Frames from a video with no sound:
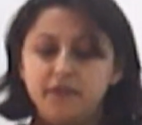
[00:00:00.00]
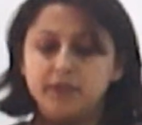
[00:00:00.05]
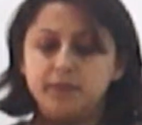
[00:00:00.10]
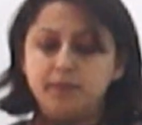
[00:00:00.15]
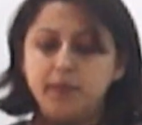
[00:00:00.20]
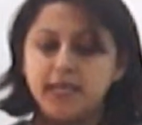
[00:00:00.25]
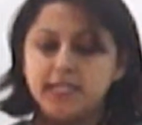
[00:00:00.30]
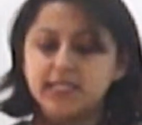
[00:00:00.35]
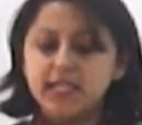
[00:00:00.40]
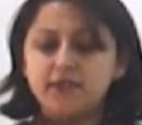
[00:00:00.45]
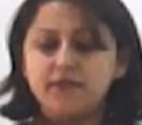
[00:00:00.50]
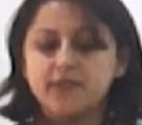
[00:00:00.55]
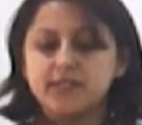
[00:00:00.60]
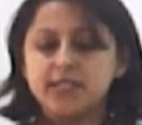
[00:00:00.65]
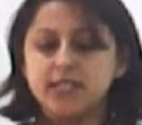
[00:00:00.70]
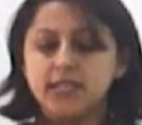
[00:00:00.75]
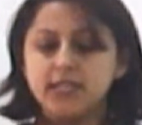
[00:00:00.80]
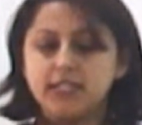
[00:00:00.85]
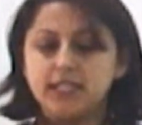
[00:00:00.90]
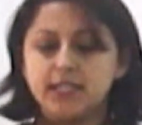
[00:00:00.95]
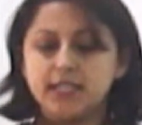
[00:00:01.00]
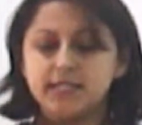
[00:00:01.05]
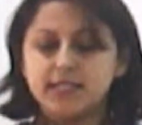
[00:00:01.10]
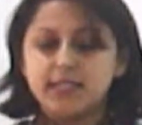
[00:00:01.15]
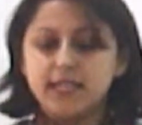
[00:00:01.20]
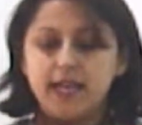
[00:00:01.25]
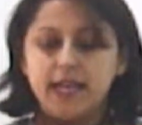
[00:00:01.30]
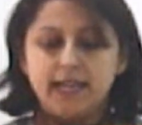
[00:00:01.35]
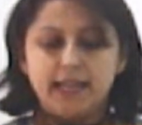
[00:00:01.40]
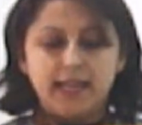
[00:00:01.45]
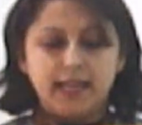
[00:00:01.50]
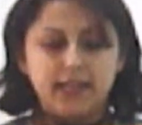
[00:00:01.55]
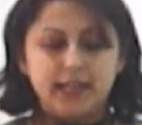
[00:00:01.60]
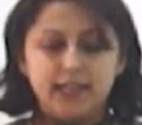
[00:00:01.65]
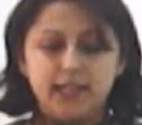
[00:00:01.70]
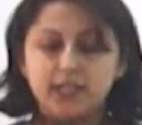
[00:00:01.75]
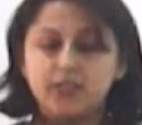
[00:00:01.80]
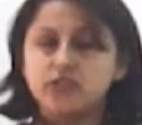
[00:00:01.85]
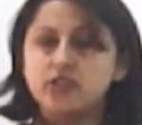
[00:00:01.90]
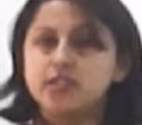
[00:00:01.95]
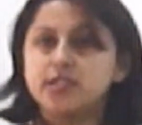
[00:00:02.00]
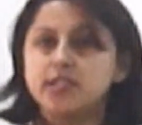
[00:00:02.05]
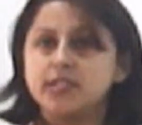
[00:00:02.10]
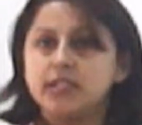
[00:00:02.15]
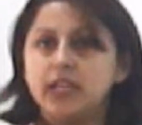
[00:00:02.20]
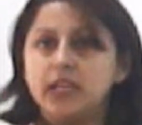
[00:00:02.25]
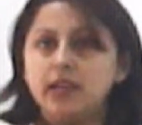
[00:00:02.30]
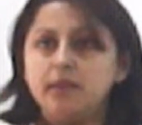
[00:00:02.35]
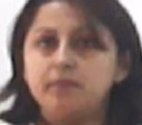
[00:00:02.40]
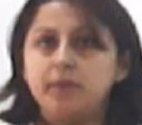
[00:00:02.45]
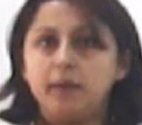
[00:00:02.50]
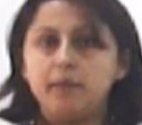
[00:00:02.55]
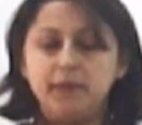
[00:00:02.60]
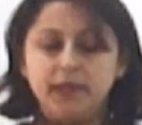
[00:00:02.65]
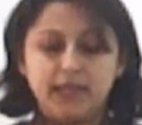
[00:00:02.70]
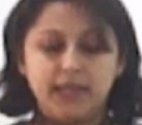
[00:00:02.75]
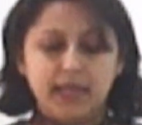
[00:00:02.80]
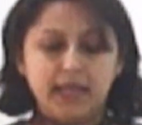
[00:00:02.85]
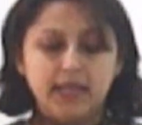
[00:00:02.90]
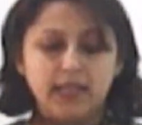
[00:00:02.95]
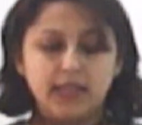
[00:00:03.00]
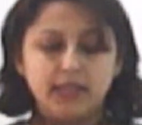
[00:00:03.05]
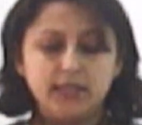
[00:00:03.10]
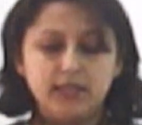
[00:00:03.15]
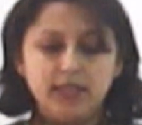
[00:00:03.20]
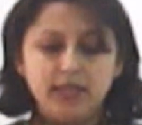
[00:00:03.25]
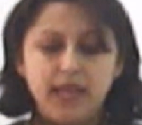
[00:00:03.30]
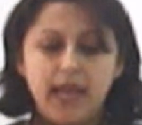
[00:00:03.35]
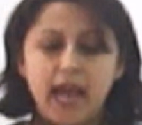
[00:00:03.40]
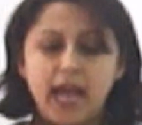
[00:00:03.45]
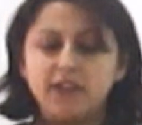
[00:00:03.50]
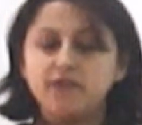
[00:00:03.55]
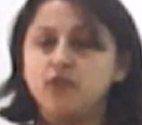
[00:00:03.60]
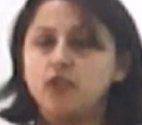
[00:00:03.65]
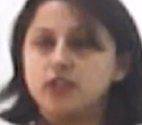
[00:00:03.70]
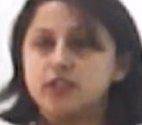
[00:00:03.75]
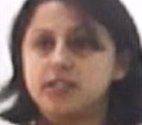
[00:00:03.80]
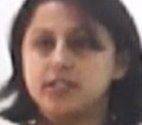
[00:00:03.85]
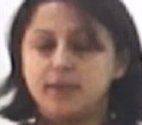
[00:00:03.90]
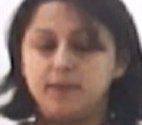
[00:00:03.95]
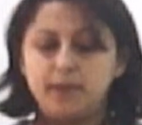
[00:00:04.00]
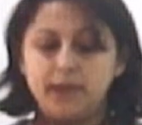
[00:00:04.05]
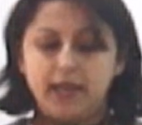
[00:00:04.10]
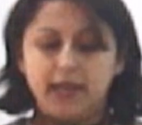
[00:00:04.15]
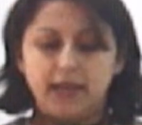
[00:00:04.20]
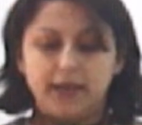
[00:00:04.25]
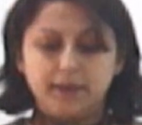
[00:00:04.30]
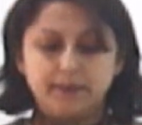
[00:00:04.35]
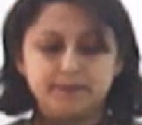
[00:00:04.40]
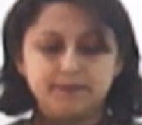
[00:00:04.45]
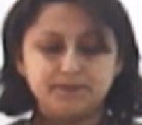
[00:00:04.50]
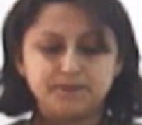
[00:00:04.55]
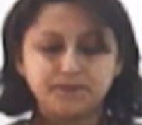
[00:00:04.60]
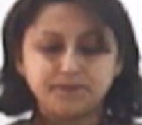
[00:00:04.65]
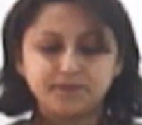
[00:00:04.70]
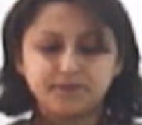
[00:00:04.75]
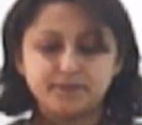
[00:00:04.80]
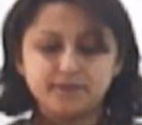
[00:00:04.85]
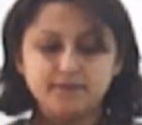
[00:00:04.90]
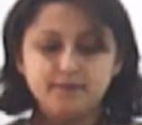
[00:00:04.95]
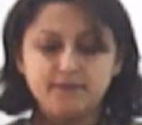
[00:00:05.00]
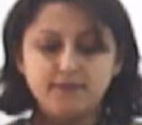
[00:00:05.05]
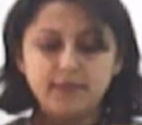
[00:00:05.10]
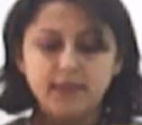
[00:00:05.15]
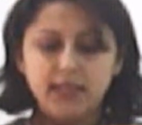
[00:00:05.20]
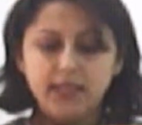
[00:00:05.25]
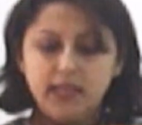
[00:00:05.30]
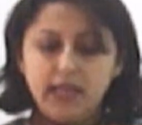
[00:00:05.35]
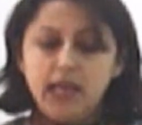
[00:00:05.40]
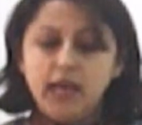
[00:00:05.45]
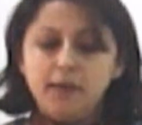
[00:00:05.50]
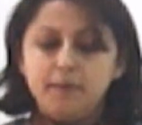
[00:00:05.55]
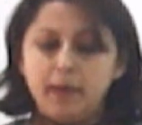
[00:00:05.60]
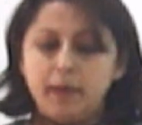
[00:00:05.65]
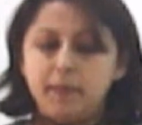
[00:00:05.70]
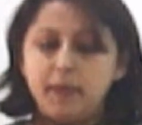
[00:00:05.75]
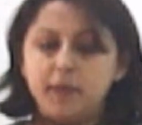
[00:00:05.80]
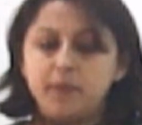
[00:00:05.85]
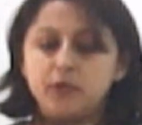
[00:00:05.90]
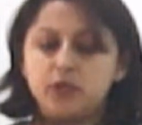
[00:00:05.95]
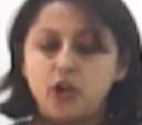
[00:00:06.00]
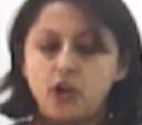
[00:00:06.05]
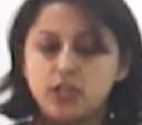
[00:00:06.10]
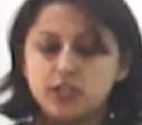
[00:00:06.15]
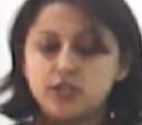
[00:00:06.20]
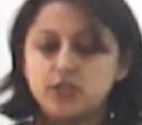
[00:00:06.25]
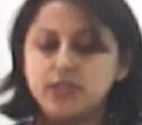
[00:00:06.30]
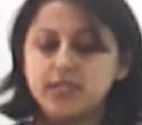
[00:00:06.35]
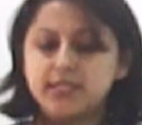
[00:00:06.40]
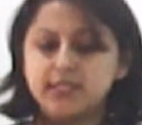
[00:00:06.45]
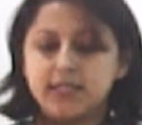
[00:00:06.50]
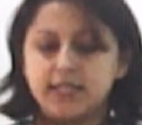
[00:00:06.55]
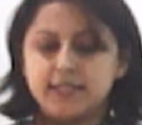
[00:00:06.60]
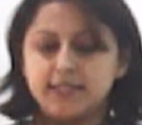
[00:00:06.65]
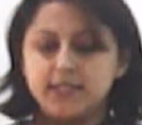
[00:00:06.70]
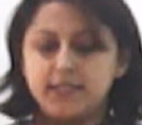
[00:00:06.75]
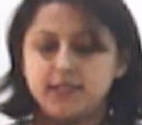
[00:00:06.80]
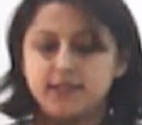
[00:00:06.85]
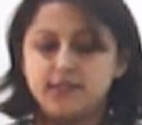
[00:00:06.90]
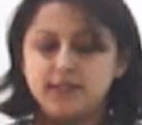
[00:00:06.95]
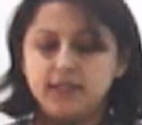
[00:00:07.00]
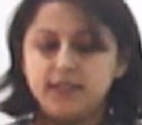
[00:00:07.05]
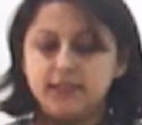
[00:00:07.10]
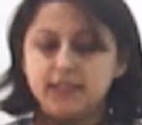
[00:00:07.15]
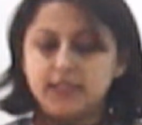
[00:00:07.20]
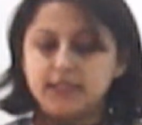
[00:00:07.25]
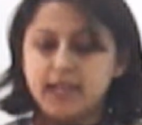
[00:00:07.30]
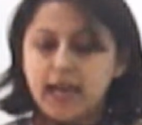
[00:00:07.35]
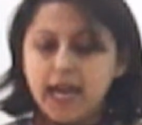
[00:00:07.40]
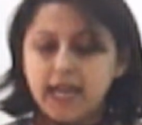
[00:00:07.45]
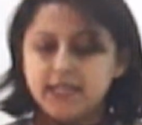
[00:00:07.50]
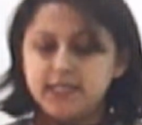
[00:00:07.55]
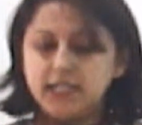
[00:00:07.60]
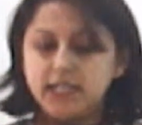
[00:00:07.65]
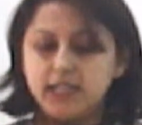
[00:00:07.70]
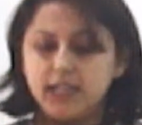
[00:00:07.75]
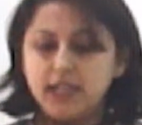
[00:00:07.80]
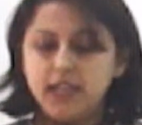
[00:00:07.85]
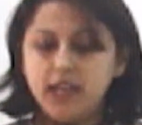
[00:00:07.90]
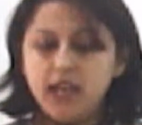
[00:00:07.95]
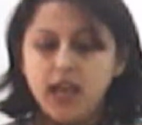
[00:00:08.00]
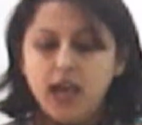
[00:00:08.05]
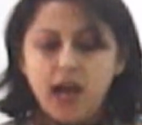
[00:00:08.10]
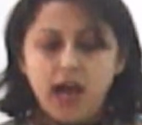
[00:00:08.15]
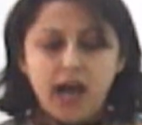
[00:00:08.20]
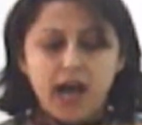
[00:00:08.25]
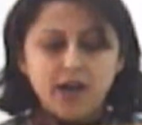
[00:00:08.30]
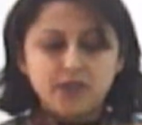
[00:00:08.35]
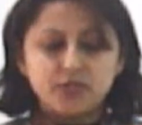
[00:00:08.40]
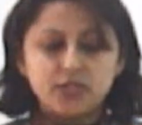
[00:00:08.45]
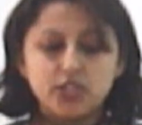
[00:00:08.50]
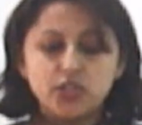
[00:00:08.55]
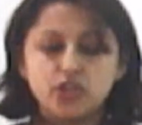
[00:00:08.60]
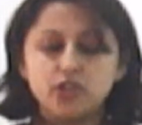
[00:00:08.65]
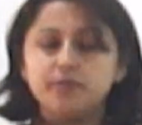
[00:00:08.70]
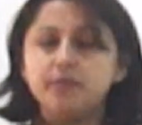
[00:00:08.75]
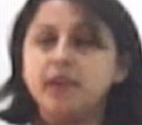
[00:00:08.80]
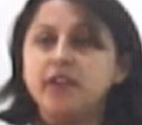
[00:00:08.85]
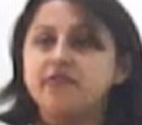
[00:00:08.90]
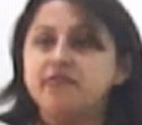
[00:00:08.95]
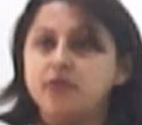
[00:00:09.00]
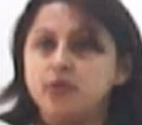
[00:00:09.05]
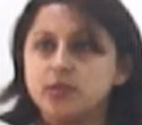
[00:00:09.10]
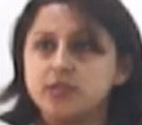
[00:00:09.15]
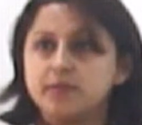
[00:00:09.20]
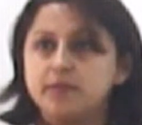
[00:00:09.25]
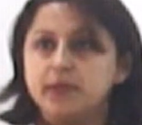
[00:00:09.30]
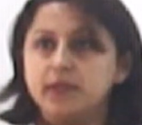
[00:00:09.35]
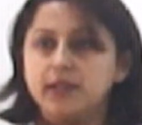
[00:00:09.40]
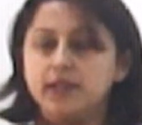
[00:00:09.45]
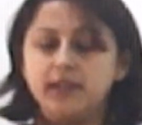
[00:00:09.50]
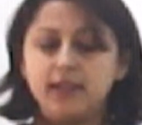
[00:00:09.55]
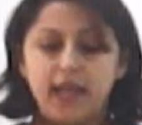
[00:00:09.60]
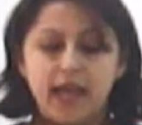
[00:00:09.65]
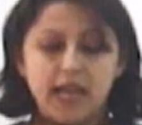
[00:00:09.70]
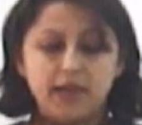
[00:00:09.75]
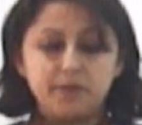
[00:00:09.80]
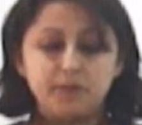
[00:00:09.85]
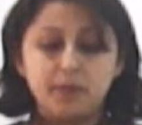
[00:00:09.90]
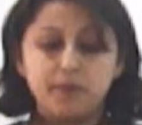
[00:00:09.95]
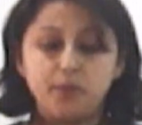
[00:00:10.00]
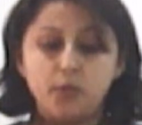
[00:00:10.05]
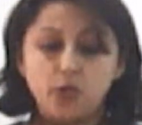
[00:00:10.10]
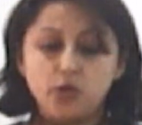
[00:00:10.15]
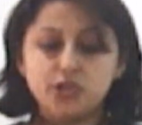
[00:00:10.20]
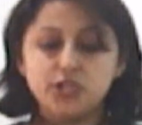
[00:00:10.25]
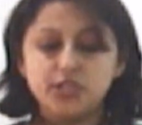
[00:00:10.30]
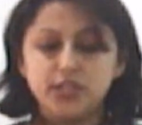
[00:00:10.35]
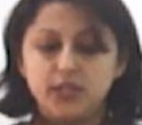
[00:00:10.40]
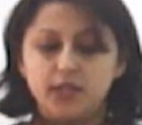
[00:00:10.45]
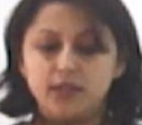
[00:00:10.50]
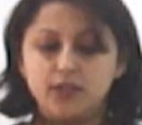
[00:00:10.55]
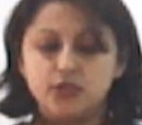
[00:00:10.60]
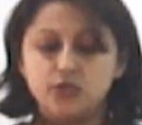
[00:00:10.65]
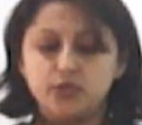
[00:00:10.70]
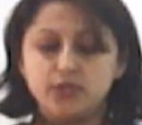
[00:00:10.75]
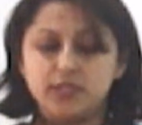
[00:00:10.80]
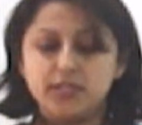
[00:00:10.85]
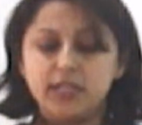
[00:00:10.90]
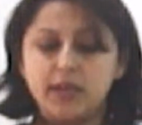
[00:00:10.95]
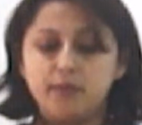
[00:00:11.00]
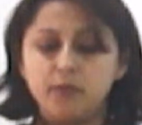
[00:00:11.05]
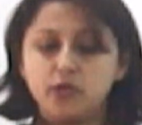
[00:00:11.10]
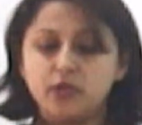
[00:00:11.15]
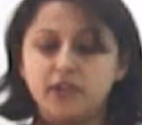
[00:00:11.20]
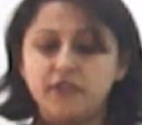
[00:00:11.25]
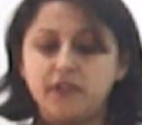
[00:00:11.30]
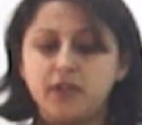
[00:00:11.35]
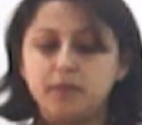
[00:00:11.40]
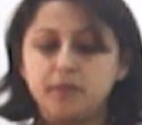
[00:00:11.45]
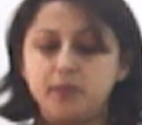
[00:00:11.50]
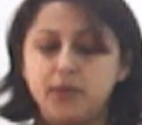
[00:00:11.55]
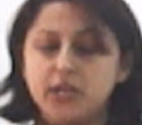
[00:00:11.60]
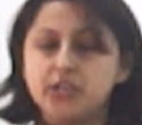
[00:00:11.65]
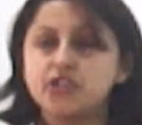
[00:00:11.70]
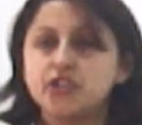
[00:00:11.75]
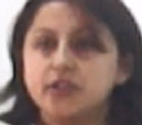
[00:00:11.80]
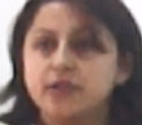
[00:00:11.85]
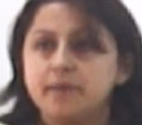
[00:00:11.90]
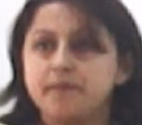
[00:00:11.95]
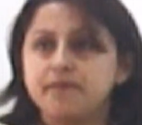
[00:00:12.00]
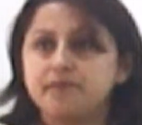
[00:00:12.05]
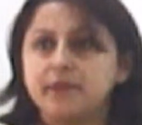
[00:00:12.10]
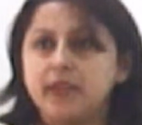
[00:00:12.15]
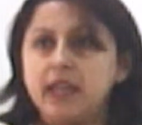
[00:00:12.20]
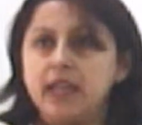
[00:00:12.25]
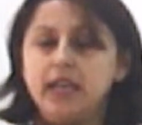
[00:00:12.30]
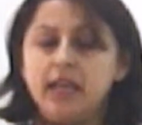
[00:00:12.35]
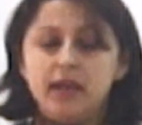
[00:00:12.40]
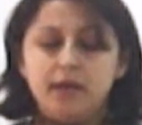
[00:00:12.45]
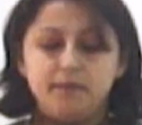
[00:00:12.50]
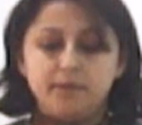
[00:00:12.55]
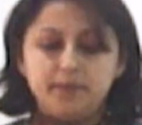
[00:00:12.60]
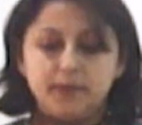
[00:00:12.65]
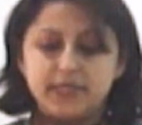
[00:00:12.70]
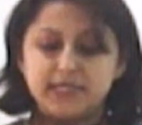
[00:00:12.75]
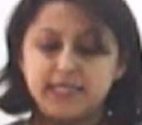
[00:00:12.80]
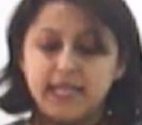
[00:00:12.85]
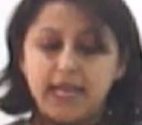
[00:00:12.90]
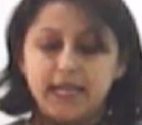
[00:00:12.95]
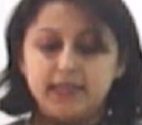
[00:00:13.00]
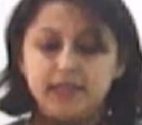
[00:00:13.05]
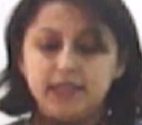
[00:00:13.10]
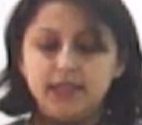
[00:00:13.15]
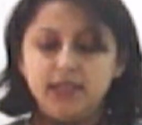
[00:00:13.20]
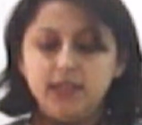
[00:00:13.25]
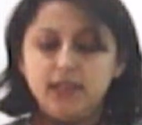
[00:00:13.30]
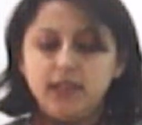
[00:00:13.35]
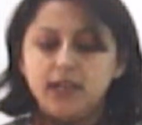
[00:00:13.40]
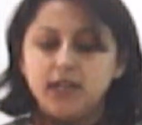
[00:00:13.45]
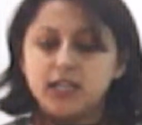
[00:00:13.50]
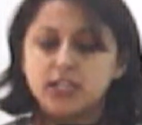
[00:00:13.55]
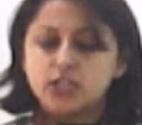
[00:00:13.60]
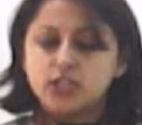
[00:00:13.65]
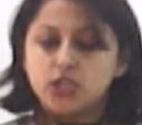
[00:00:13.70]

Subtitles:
with basic facilities like electricity, public health, and water supply. My paper also discusses that ideally, housing should be affordable and proportional to the demographic pressure, but sadly, a